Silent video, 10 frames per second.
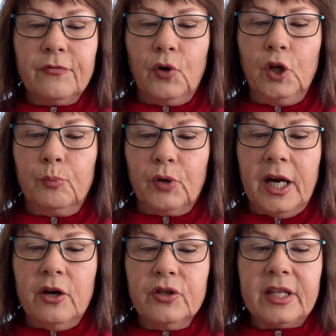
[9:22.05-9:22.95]
for your
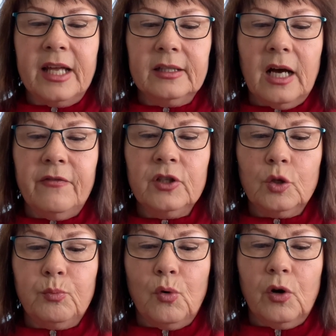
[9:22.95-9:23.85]
prayers and love and
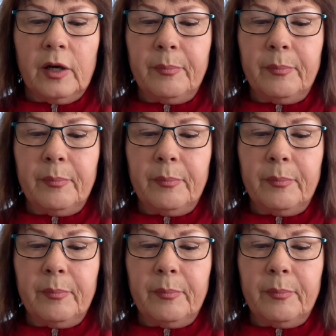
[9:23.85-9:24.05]
support.